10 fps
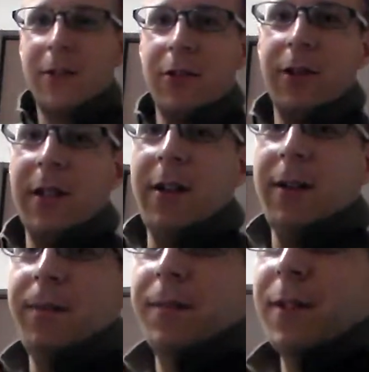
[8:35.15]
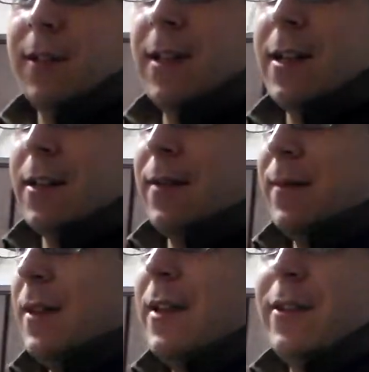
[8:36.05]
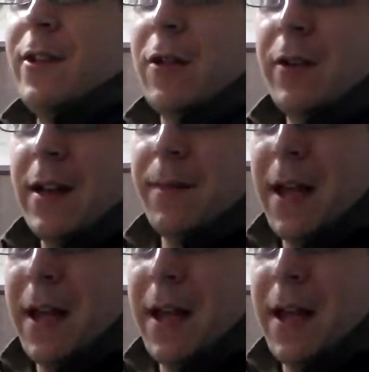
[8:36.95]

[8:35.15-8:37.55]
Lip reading: screws here, since they can, you don't get a